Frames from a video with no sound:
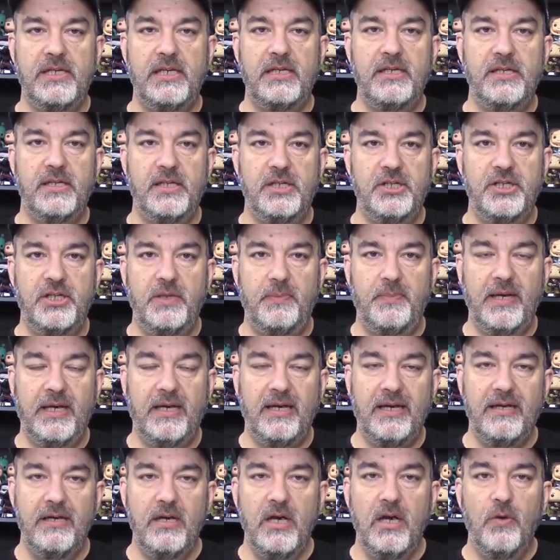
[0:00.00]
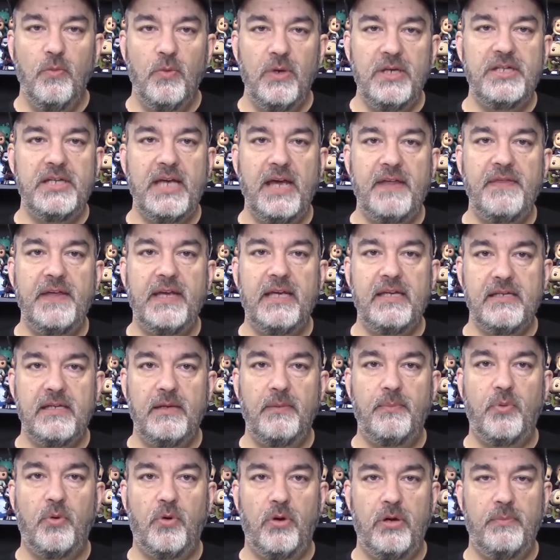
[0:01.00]
into the shipping, which I think is an
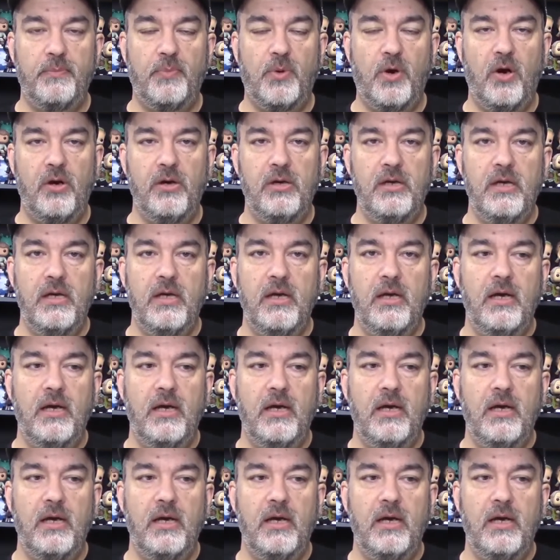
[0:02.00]
important part.